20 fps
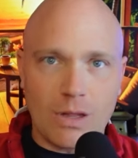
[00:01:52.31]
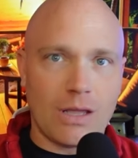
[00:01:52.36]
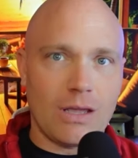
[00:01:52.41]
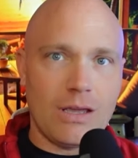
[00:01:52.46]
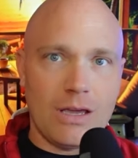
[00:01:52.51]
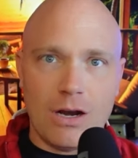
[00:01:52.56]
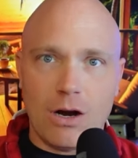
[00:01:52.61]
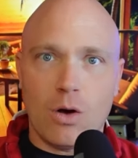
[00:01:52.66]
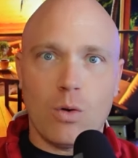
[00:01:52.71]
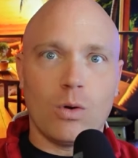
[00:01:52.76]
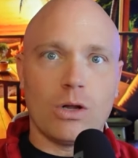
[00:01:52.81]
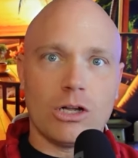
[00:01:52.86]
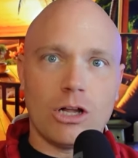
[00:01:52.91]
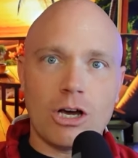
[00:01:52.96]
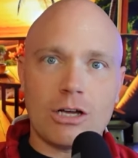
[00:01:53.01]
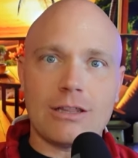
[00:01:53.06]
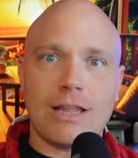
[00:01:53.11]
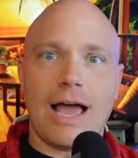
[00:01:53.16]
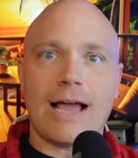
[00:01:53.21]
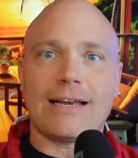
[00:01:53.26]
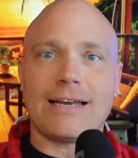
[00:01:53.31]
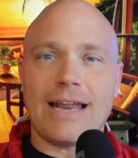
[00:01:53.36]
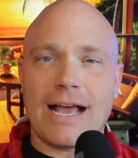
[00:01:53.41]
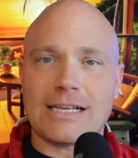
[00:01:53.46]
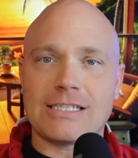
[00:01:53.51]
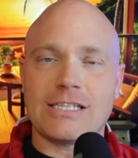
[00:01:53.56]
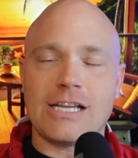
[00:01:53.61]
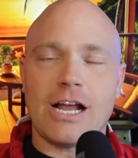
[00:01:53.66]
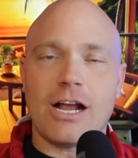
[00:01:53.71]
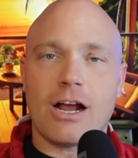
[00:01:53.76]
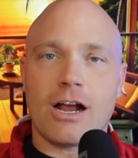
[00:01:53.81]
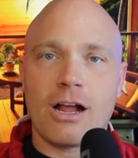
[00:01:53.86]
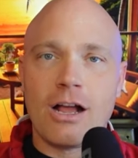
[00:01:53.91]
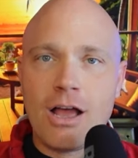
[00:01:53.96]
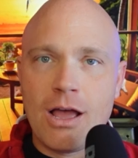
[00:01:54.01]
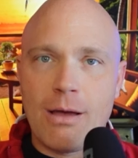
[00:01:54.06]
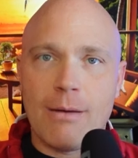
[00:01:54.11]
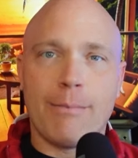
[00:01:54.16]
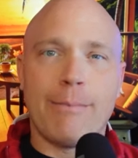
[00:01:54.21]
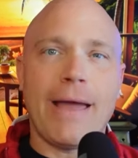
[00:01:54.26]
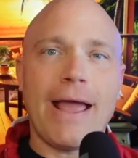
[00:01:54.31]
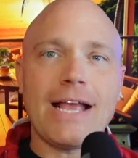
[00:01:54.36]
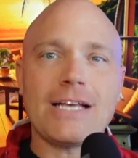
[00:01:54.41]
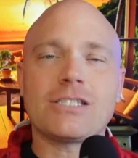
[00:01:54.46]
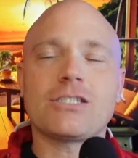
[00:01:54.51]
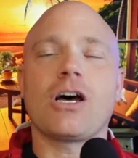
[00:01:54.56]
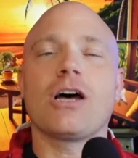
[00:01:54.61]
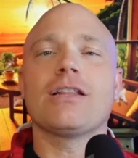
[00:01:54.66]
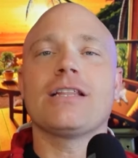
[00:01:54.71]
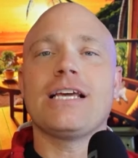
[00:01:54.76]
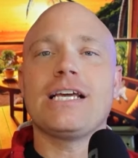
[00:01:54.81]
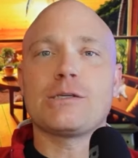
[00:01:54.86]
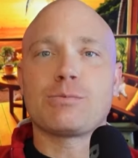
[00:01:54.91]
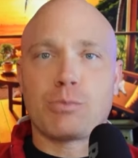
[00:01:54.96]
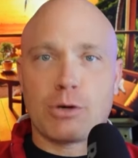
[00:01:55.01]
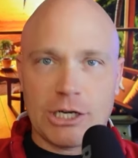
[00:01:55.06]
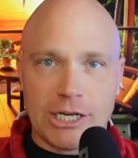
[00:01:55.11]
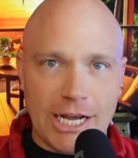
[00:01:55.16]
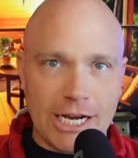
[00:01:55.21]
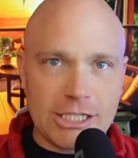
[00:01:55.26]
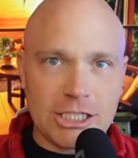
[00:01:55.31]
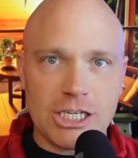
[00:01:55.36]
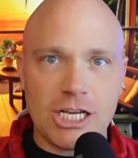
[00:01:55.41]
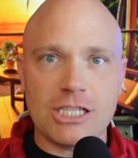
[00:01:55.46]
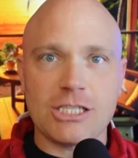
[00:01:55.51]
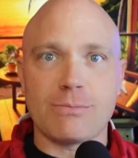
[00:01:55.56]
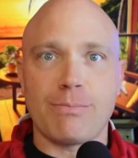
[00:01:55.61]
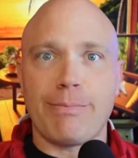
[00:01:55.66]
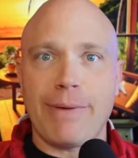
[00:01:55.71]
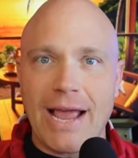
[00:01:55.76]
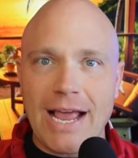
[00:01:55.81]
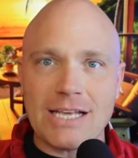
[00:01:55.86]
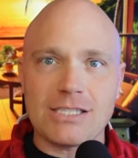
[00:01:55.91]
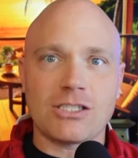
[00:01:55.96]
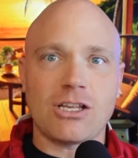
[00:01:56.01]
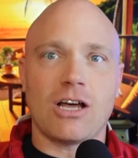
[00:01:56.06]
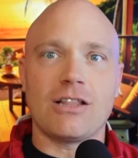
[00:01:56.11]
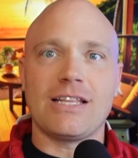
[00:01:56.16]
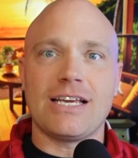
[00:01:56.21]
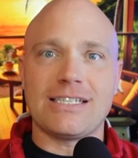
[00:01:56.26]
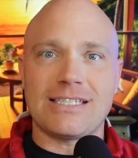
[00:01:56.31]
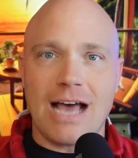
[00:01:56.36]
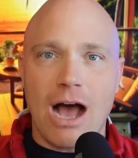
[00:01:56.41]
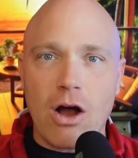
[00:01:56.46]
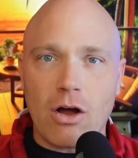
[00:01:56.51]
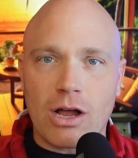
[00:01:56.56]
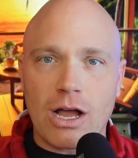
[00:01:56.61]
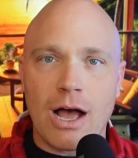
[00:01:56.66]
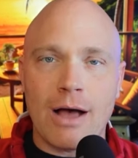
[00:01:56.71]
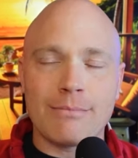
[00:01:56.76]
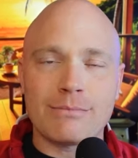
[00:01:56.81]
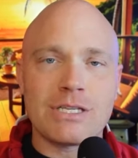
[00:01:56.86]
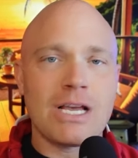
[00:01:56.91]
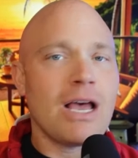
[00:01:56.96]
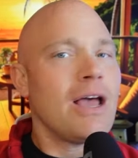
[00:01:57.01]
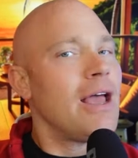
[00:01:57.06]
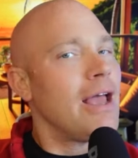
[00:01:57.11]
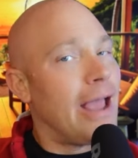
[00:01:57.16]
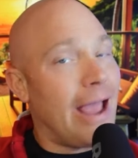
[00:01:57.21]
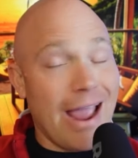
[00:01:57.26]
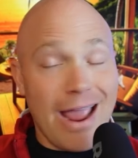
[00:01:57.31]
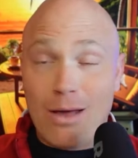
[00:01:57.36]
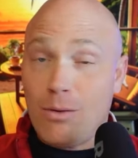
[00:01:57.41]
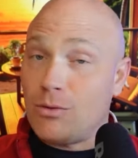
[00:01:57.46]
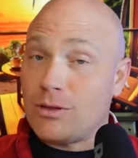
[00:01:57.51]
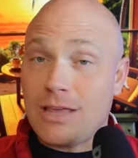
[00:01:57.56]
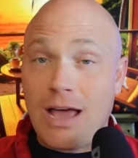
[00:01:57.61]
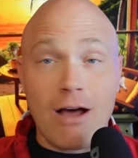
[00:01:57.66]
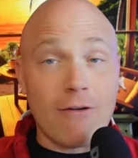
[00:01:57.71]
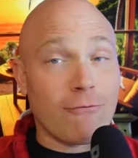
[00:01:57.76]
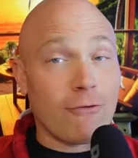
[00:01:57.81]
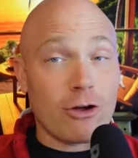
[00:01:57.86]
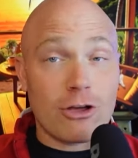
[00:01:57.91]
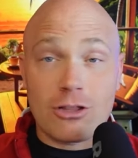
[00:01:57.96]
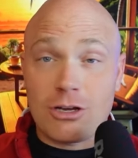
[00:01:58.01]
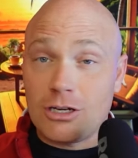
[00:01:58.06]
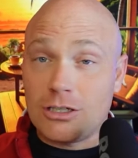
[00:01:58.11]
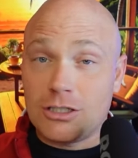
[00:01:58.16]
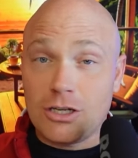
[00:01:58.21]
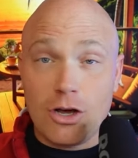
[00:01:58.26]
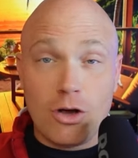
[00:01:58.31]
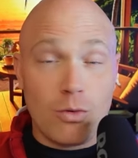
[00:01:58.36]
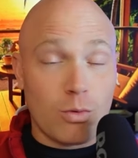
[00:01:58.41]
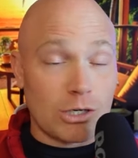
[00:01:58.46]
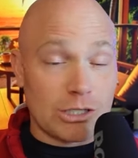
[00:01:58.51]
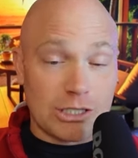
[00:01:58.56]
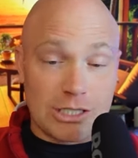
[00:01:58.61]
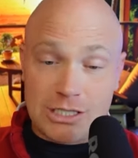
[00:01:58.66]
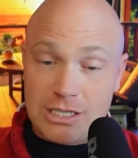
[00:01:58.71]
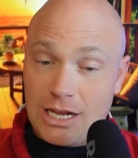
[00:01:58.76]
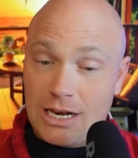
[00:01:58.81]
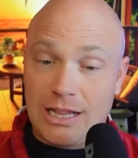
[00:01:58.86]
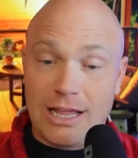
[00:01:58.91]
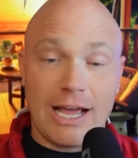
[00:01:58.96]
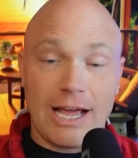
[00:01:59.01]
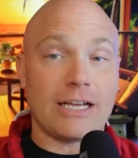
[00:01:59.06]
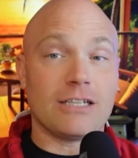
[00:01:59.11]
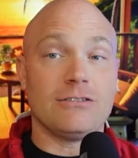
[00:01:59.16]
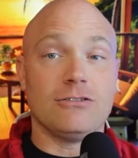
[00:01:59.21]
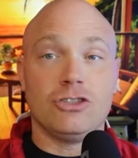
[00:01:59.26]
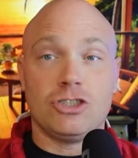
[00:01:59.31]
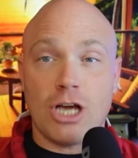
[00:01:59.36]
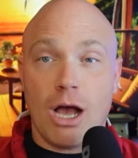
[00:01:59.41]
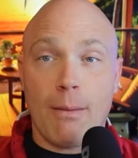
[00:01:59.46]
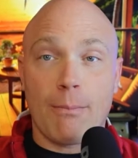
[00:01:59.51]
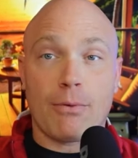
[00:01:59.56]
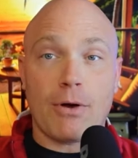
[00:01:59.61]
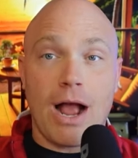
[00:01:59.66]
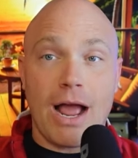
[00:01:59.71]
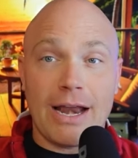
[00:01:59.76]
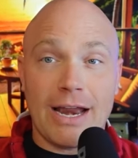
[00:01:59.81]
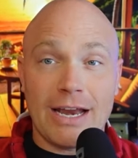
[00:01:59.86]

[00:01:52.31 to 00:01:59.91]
you know will look like next year based on these predictions based on these outcomes and without further ado we're just gonna like jump right